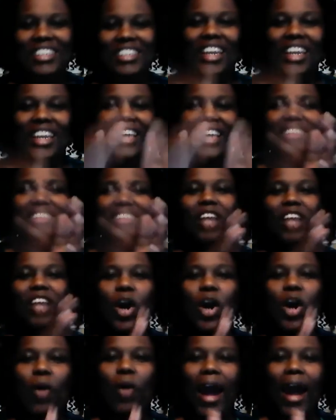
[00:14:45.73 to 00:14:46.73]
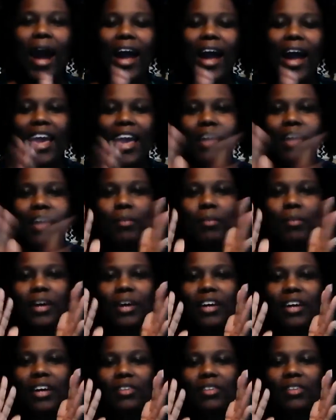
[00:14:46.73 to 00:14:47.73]
So I am
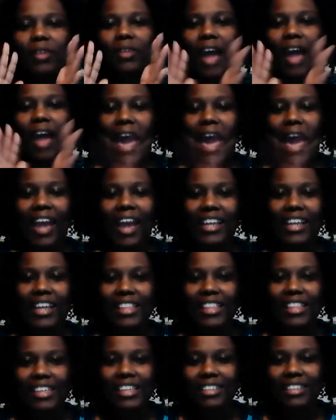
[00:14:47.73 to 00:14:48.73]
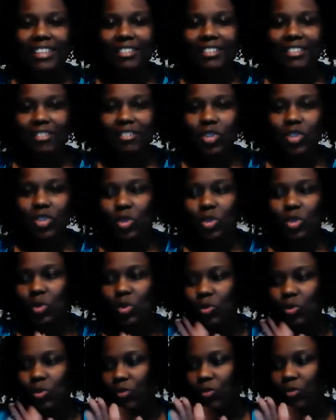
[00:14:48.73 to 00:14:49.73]
adding this to
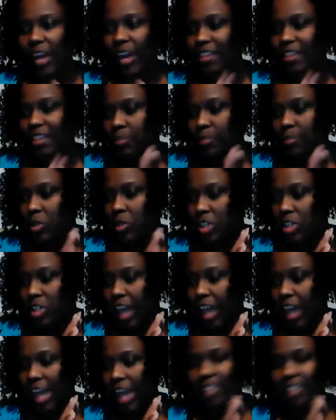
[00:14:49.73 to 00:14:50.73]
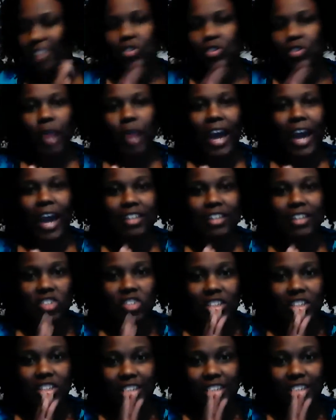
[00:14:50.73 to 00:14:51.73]
Facebook and to
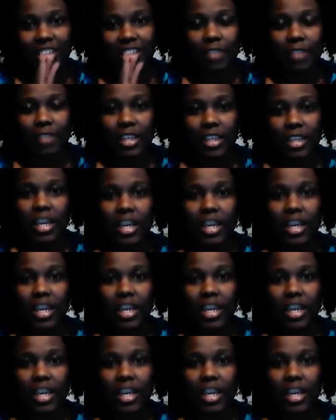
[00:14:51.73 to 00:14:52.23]
IGTV.